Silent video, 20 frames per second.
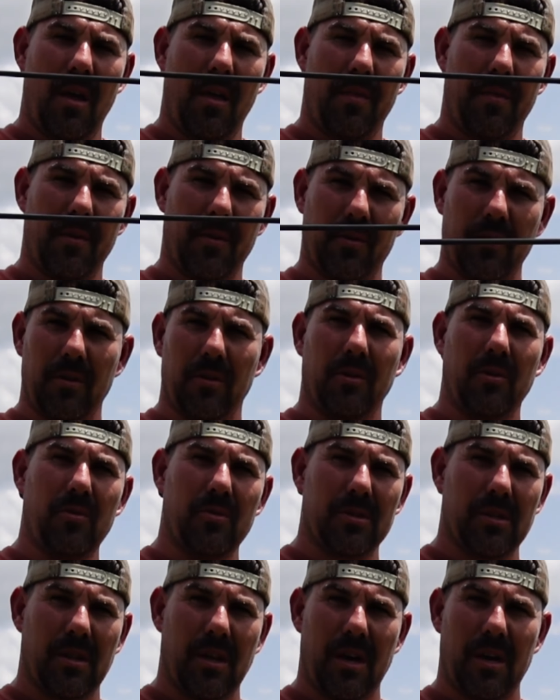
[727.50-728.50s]
going to
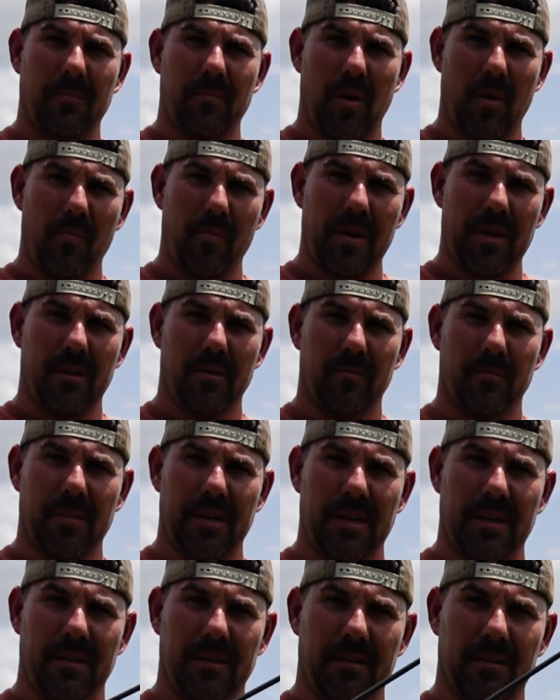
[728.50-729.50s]
lose a lot of momentum,
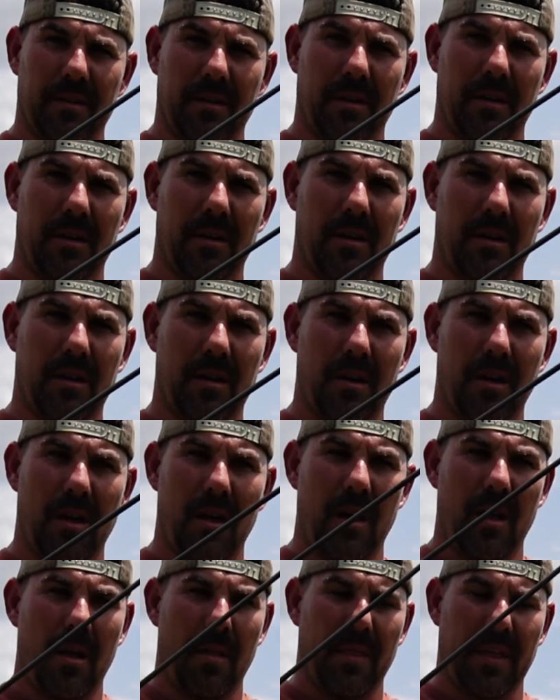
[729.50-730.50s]
and
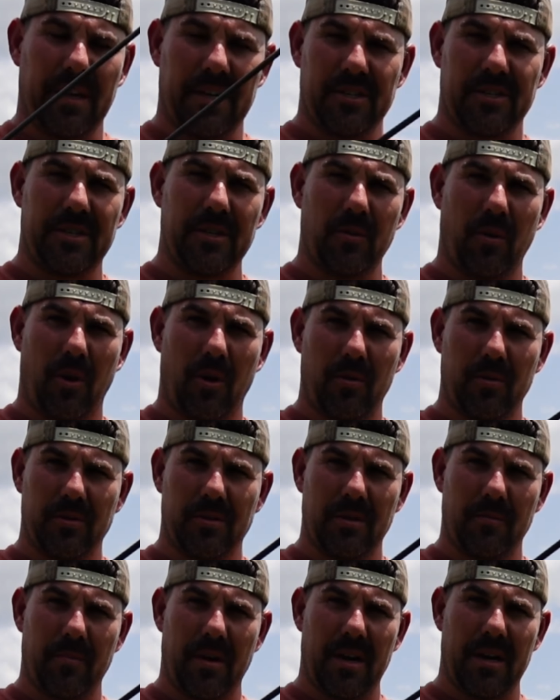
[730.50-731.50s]
they can still hurt
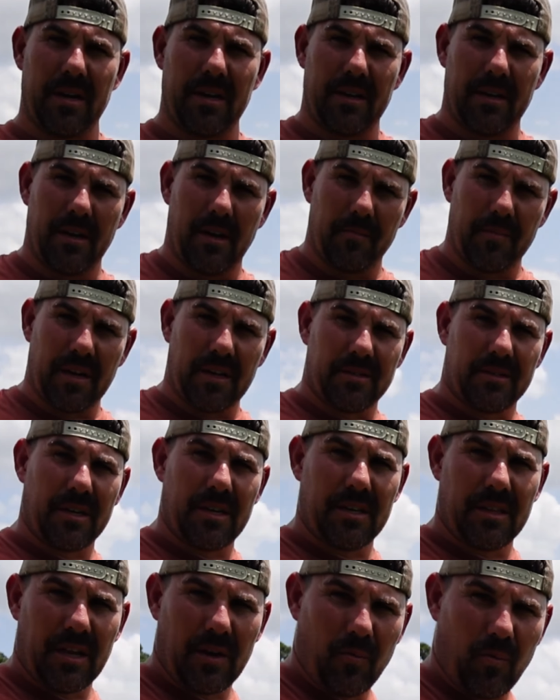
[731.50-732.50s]
somebody. I'm not
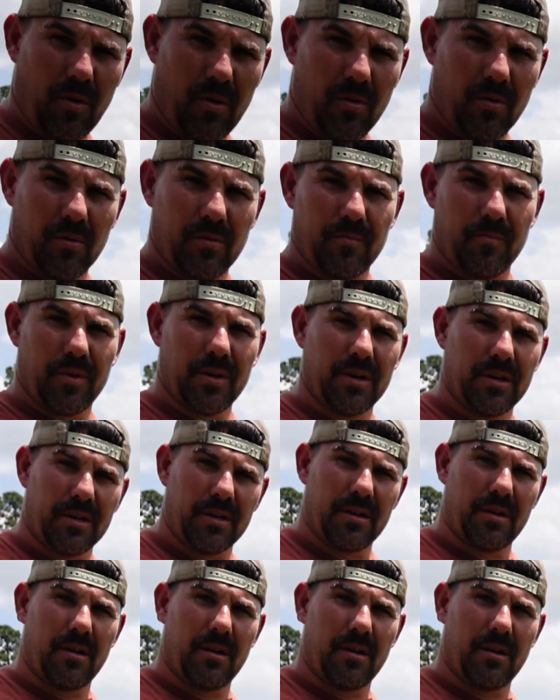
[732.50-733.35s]
saying they won't, but